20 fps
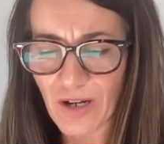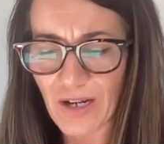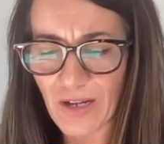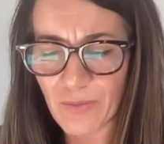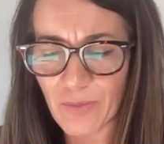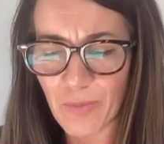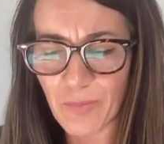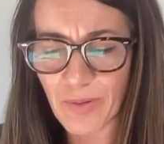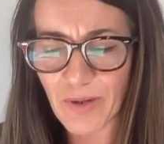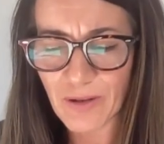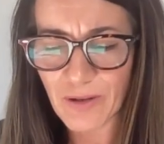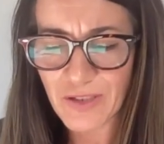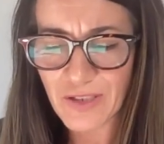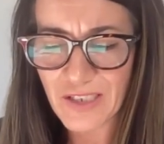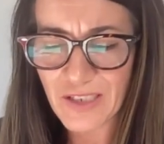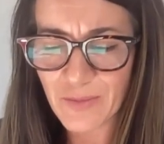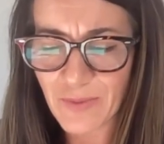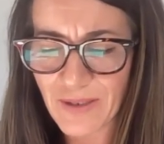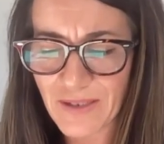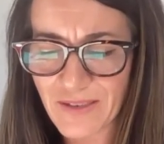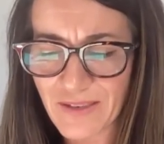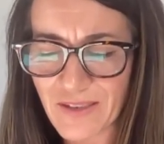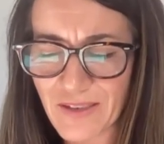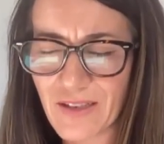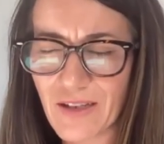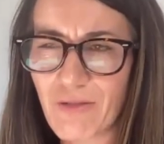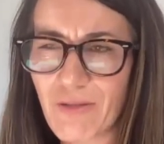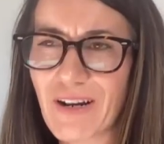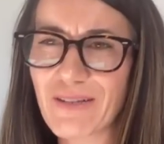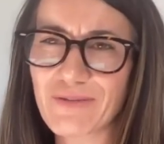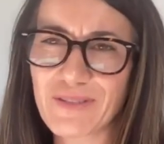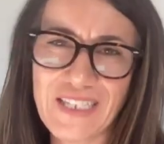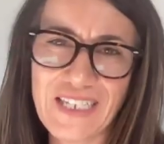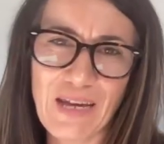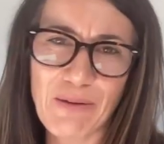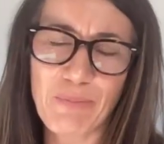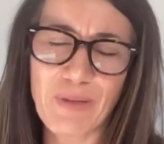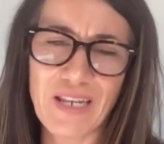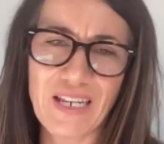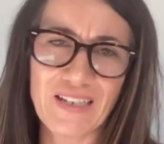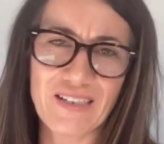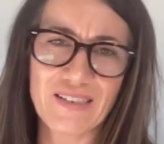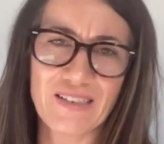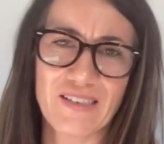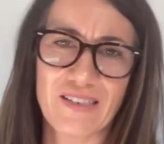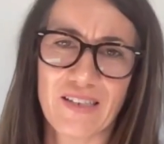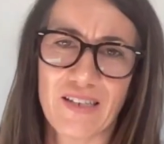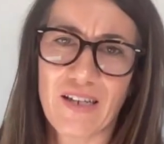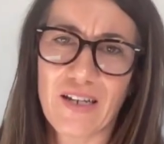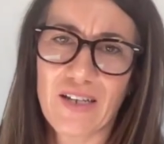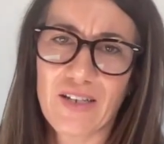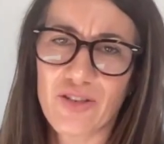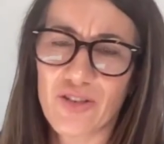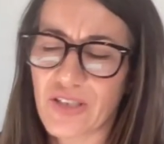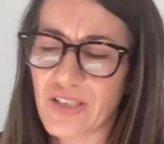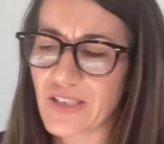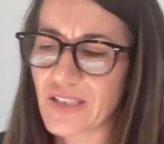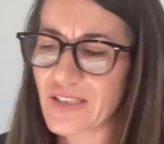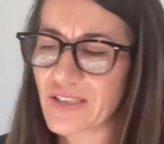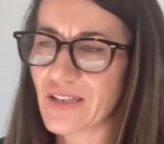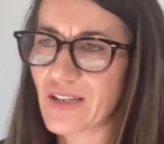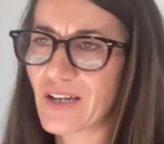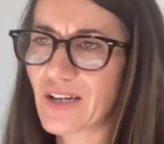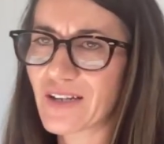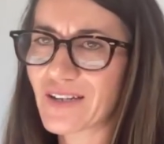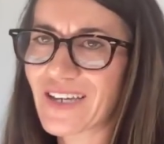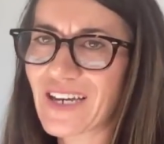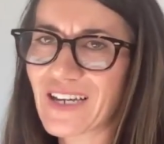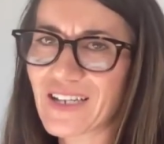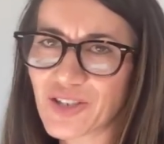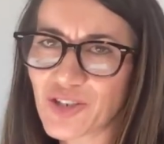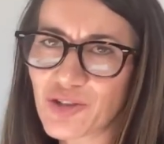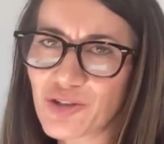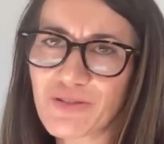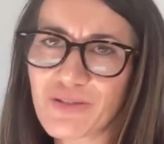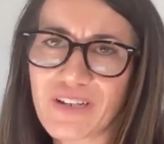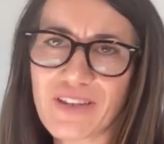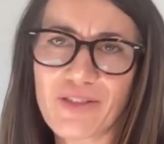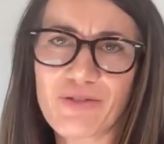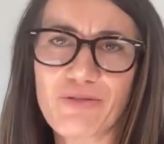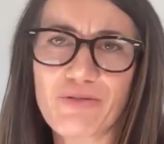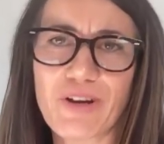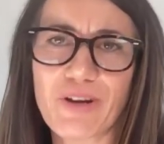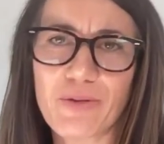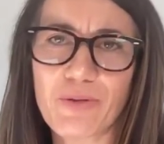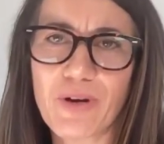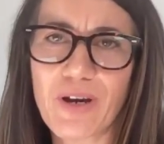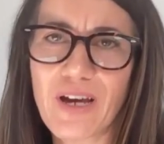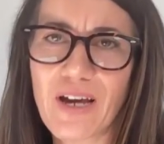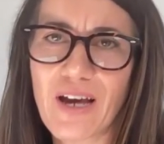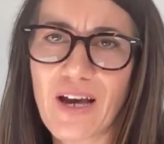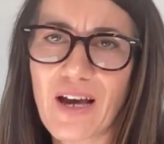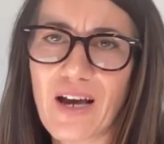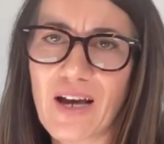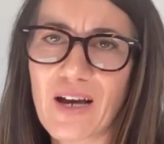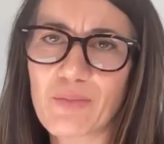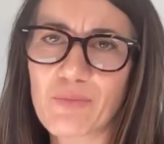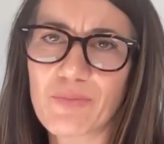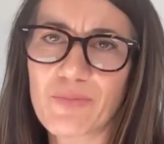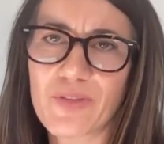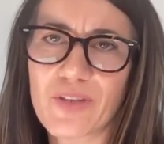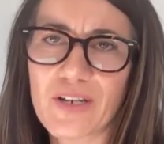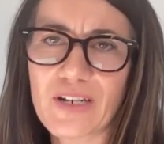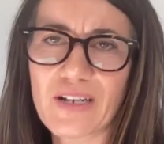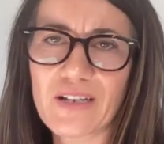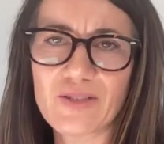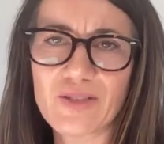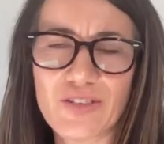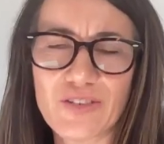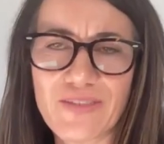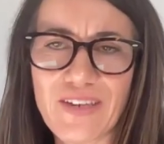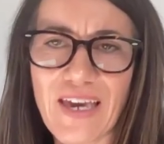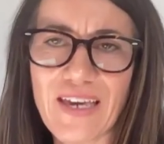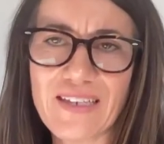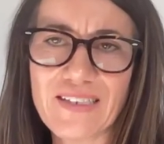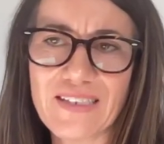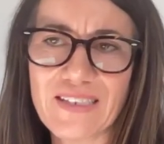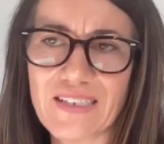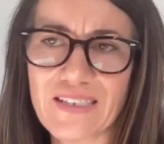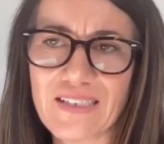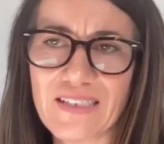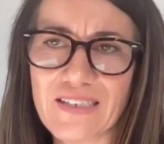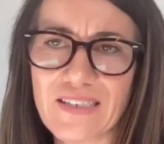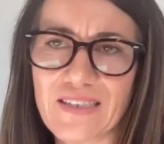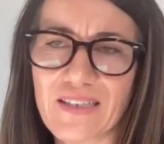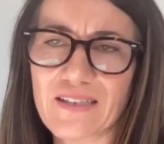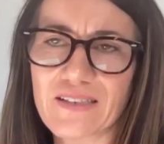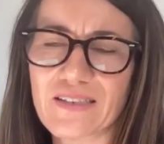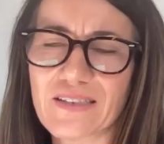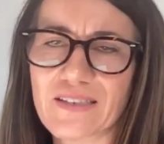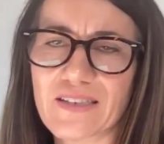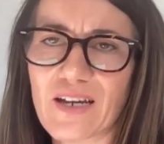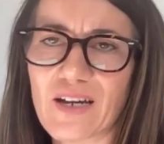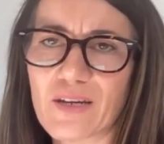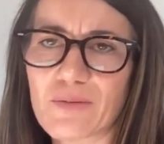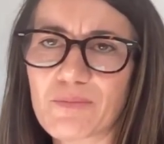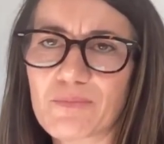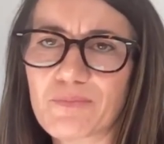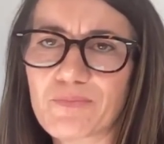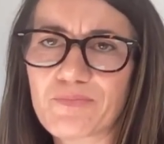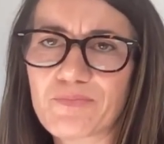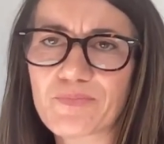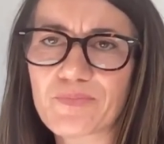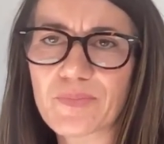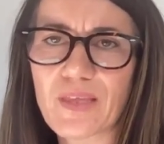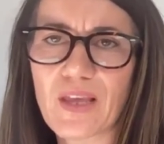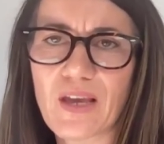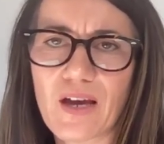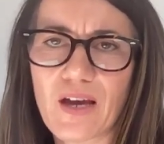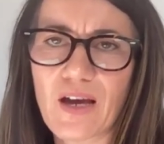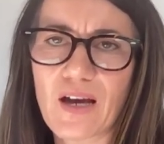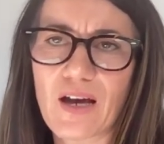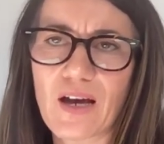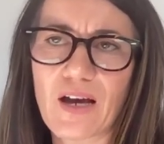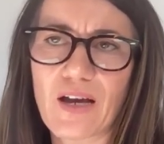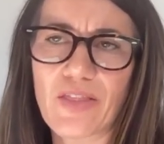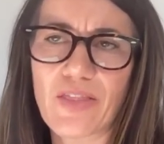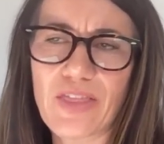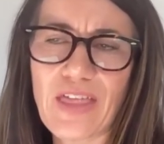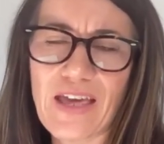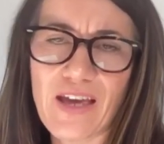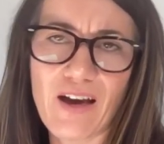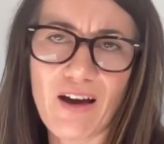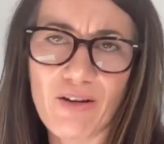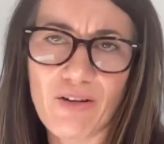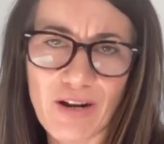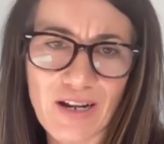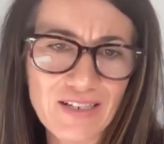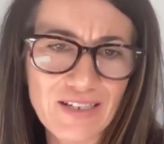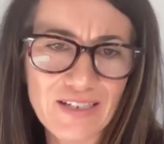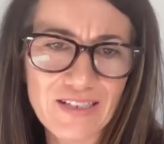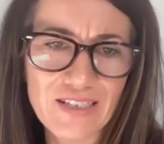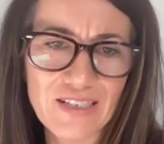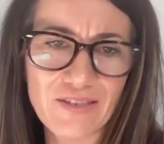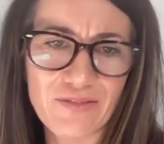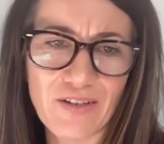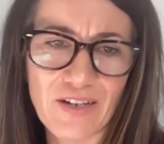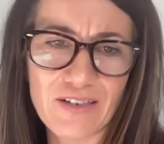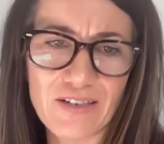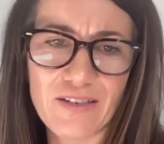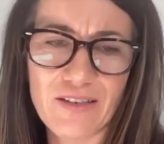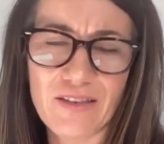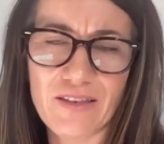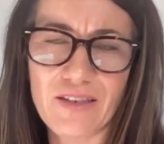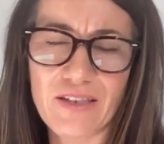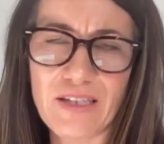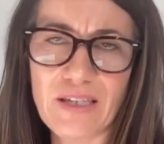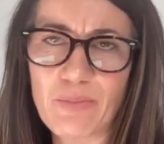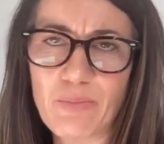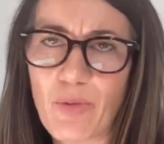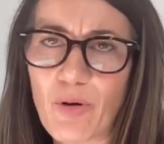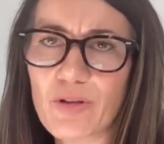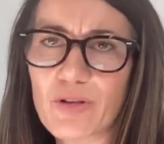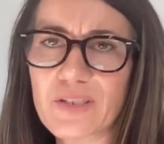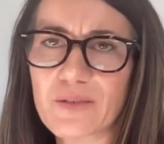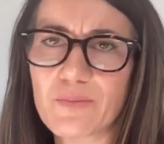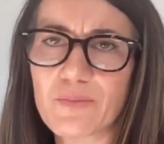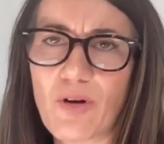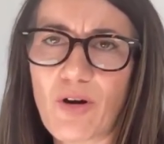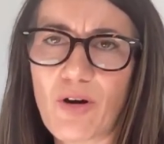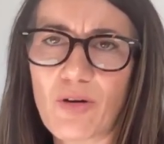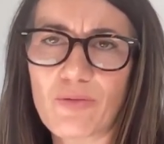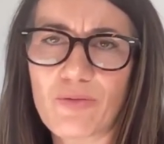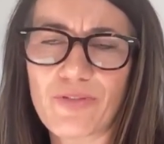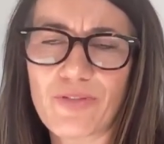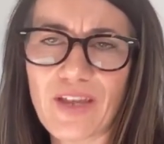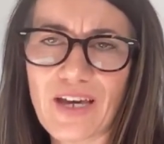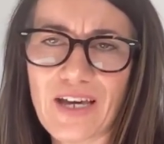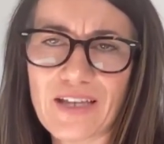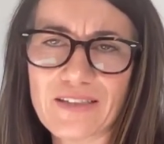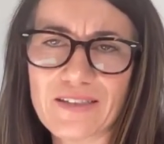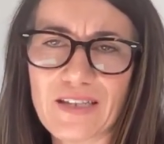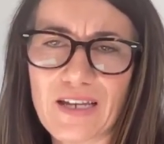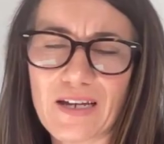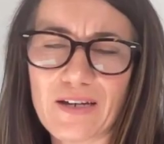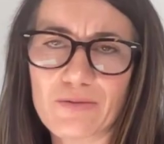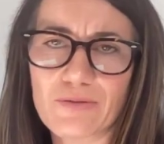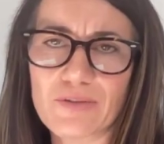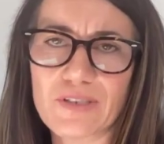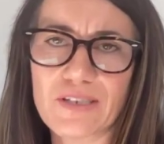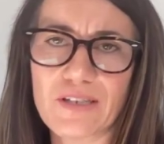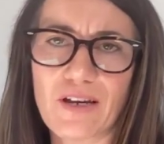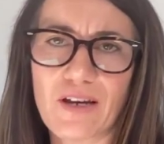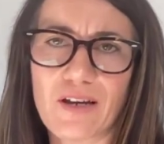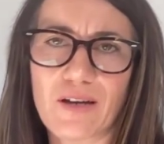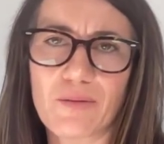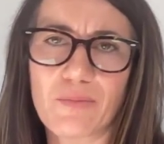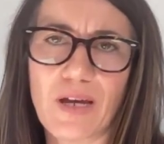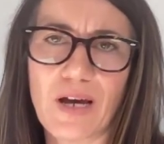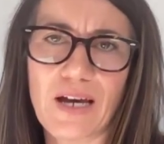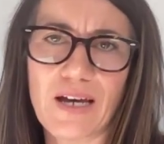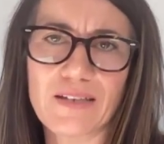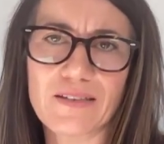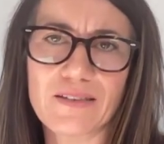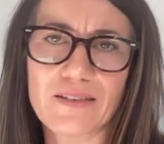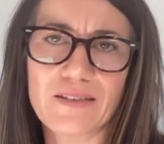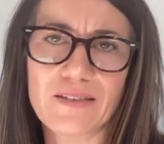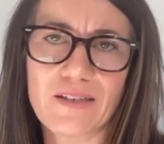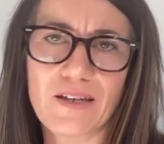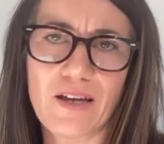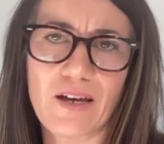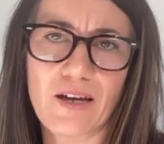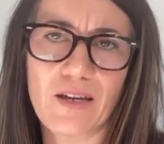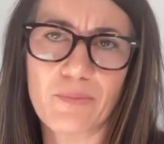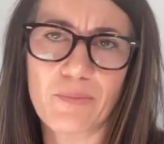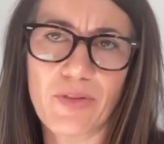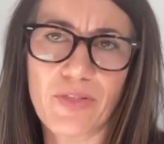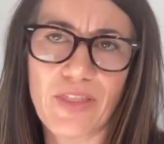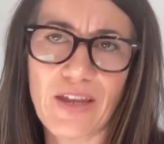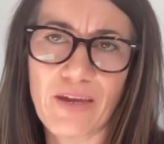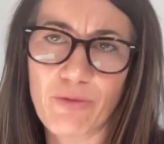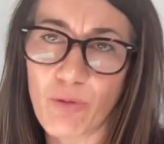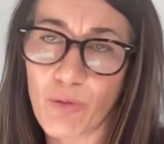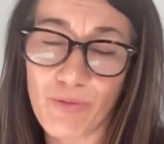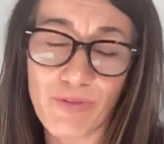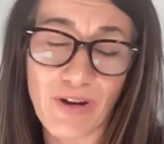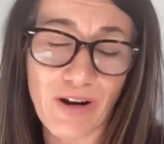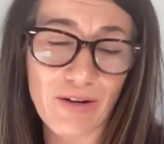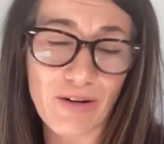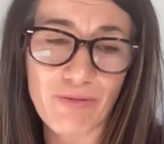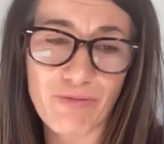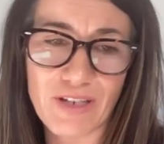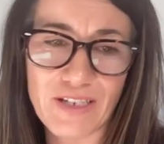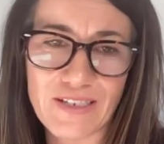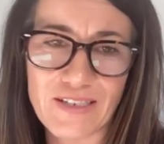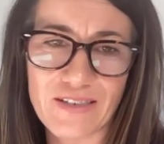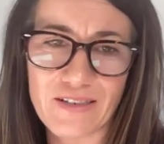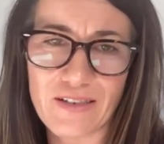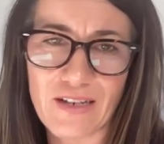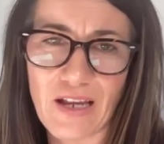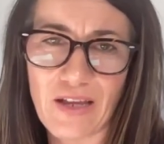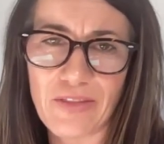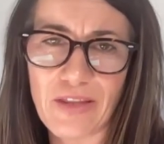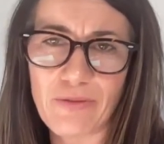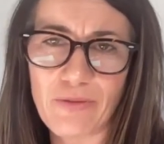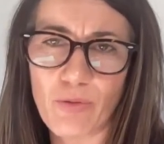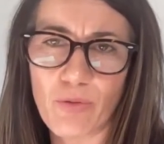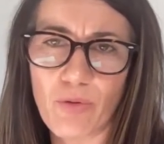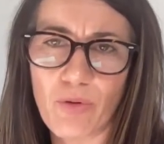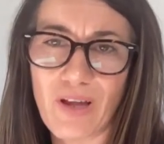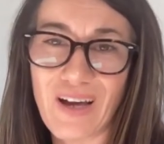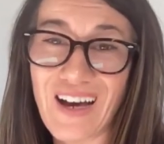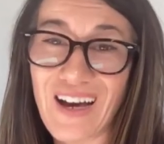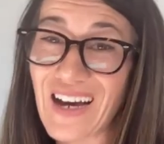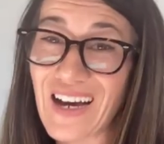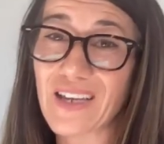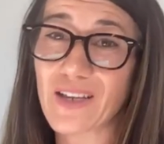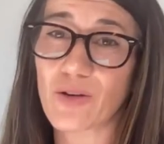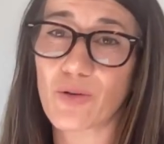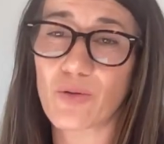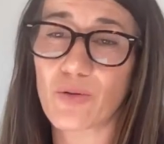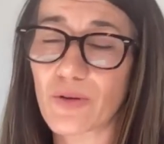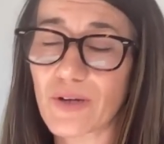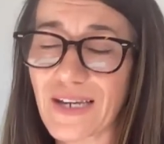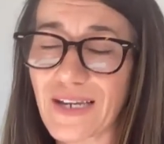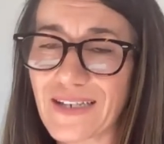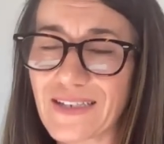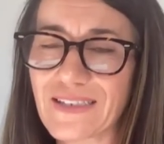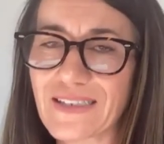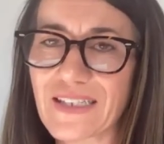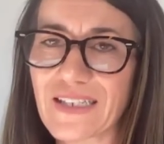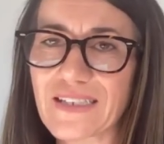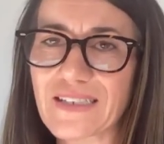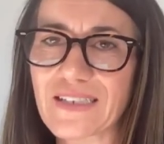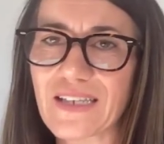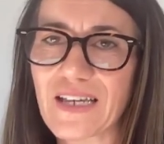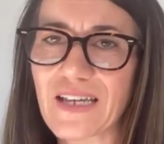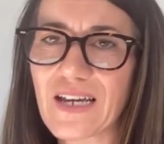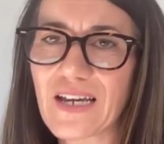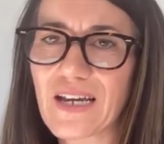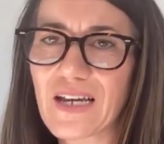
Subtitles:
I propose to spend around 10 minutes just cantering through the clutch of cases that They are identified at the bottom of the handout, and they're all very recent and they're all High Court cases.